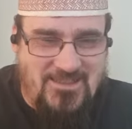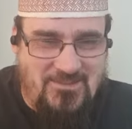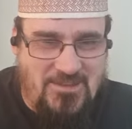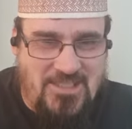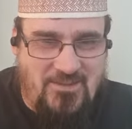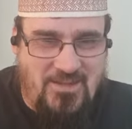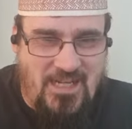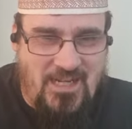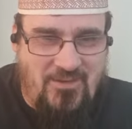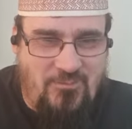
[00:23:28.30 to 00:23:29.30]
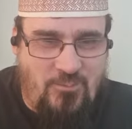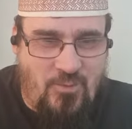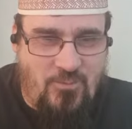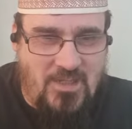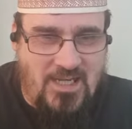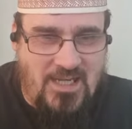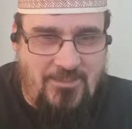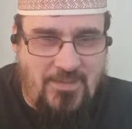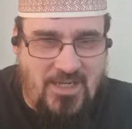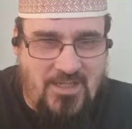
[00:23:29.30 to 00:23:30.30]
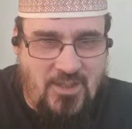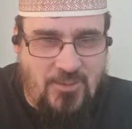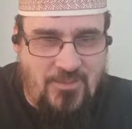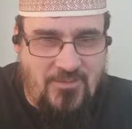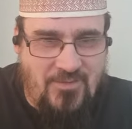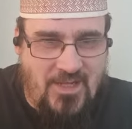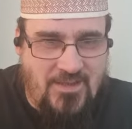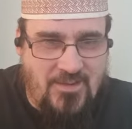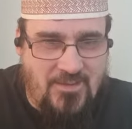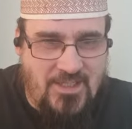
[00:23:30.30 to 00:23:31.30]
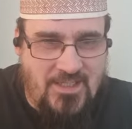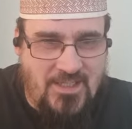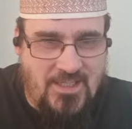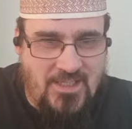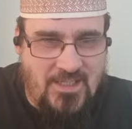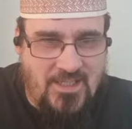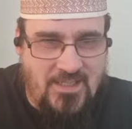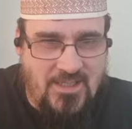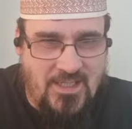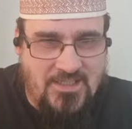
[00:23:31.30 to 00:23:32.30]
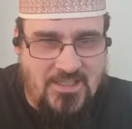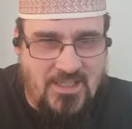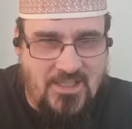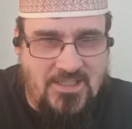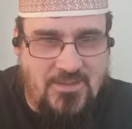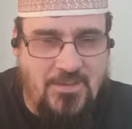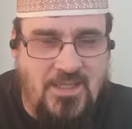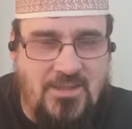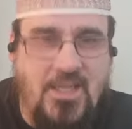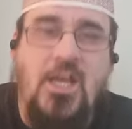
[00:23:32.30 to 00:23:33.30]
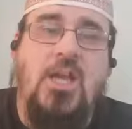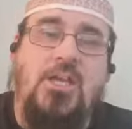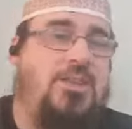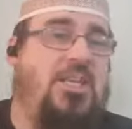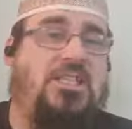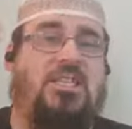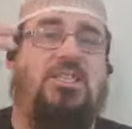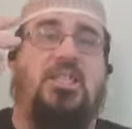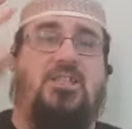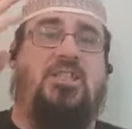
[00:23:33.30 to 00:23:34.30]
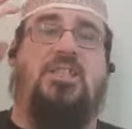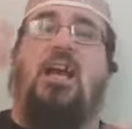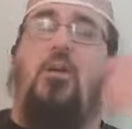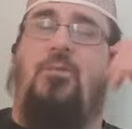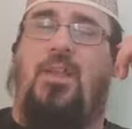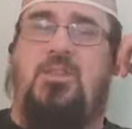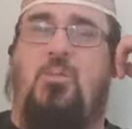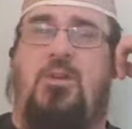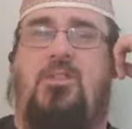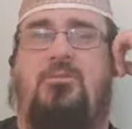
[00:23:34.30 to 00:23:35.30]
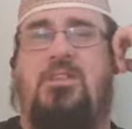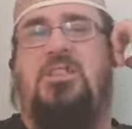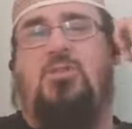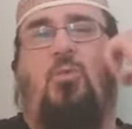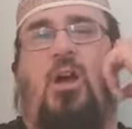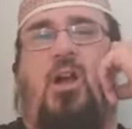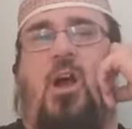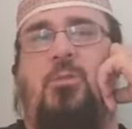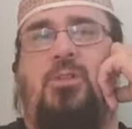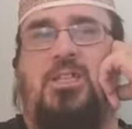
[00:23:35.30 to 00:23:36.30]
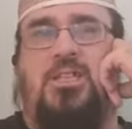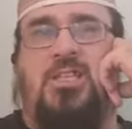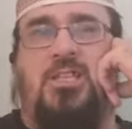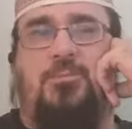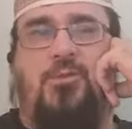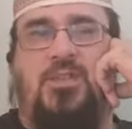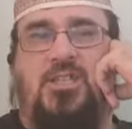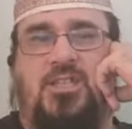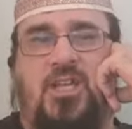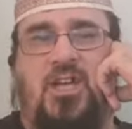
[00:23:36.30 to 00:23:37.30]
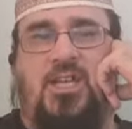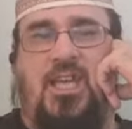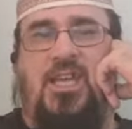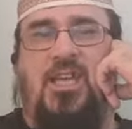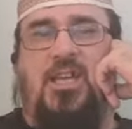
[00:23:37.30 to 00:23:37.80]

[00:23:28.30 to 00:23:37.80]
we don't have what we had back home. The fact that they can hear the Azan is a big thing. This is you see now that's one of the reasons why I would consider moving to Turkey